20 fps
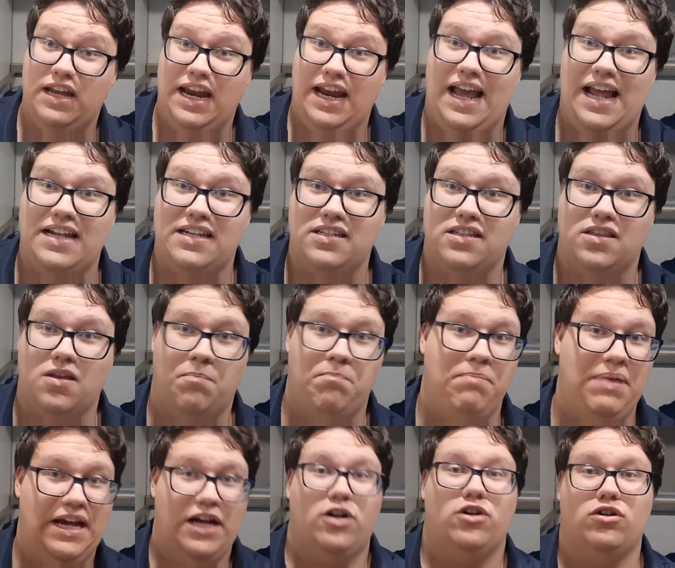against the
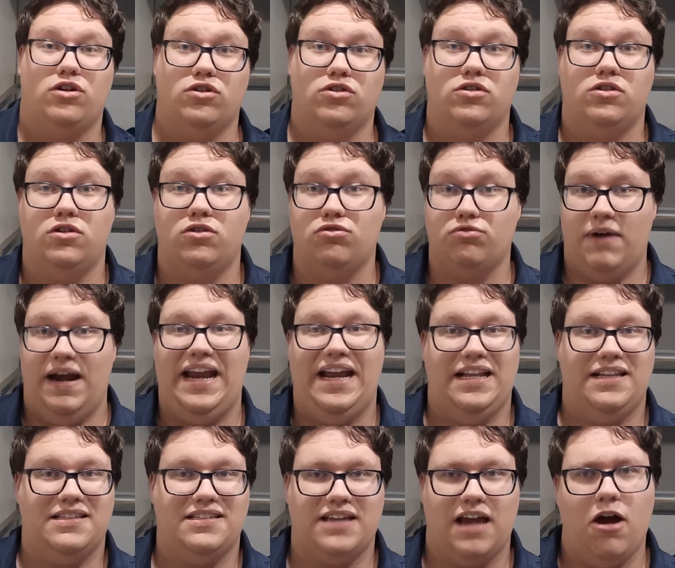bigger
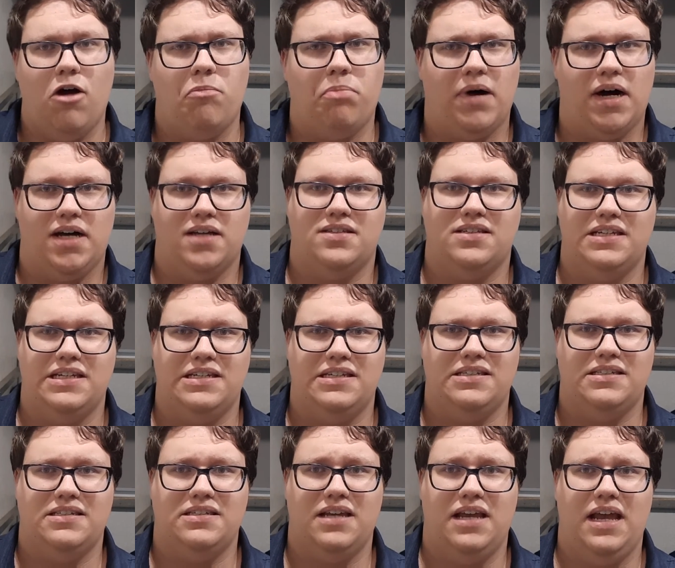grand scale
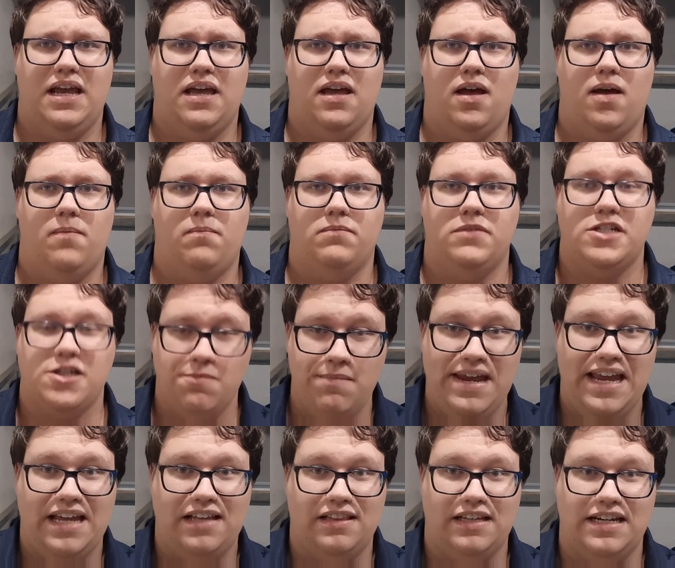bosses, to
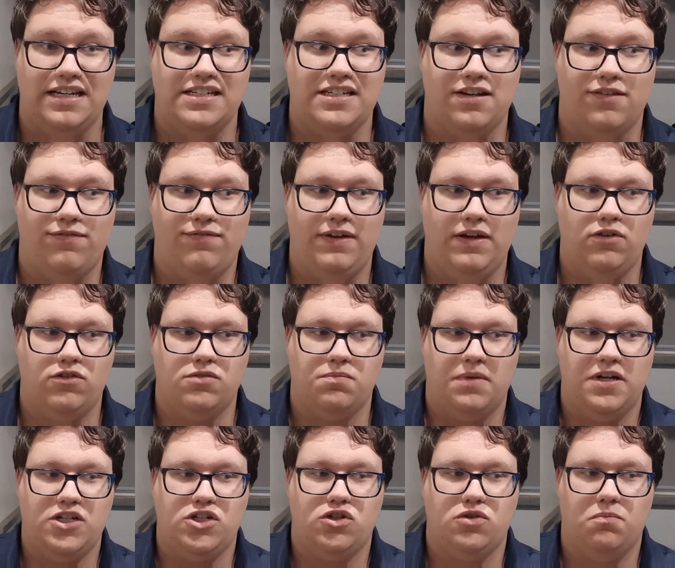me at least, it feels
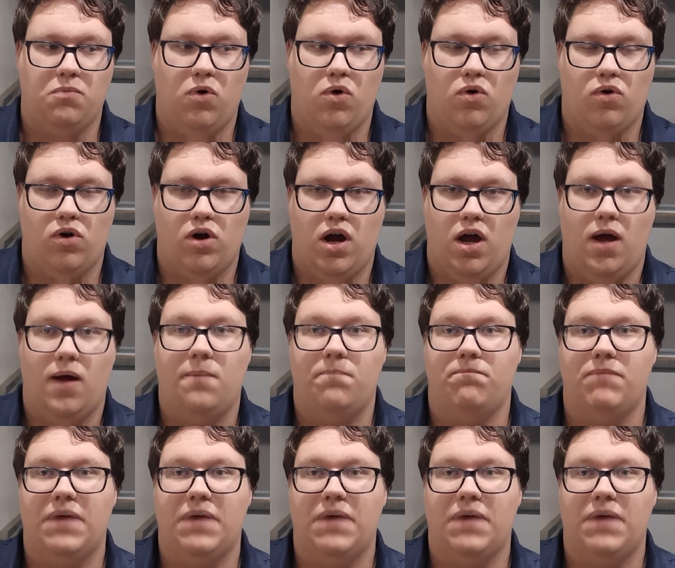much more,